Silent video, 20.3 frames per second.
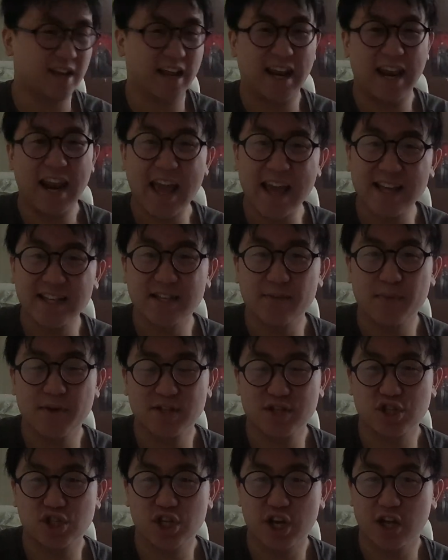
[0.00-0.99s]
like a lazy
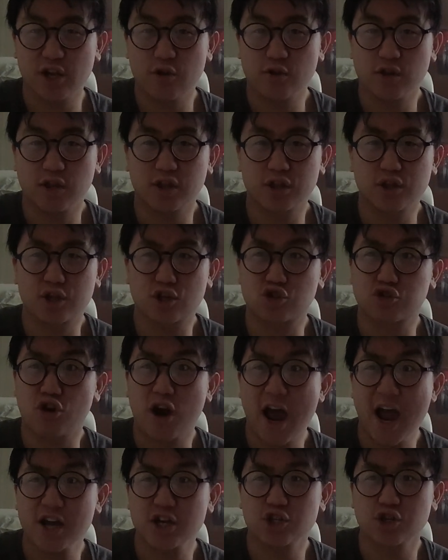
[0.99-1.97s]
piece of shit, the
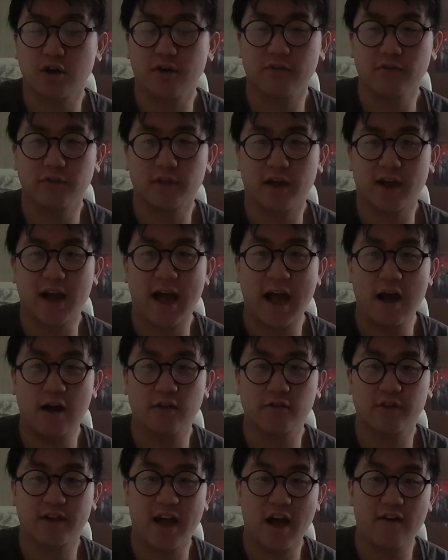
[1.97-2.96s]
trash of the
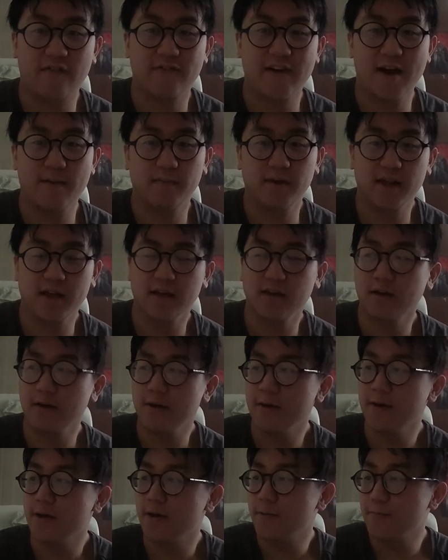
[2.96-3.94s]
Count, the Count family
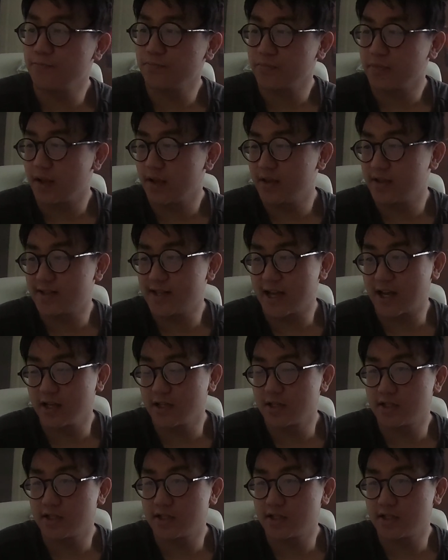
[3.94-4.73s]
the second